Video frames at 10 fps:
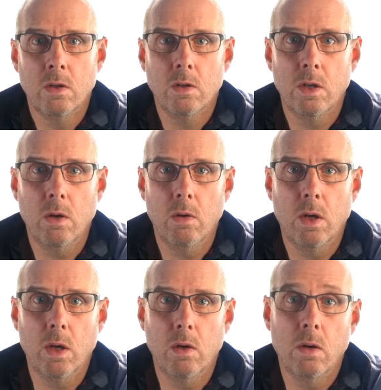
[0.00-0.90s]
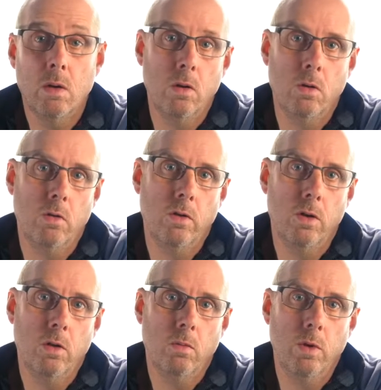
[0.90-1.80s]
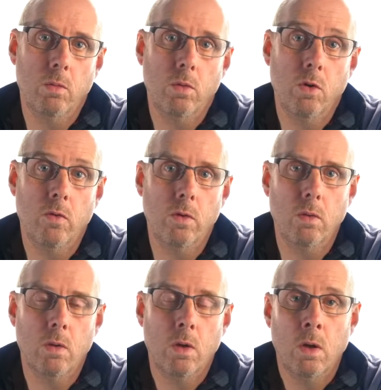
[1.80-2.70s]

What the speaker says: see how you get on, and hopefully you'll be improving.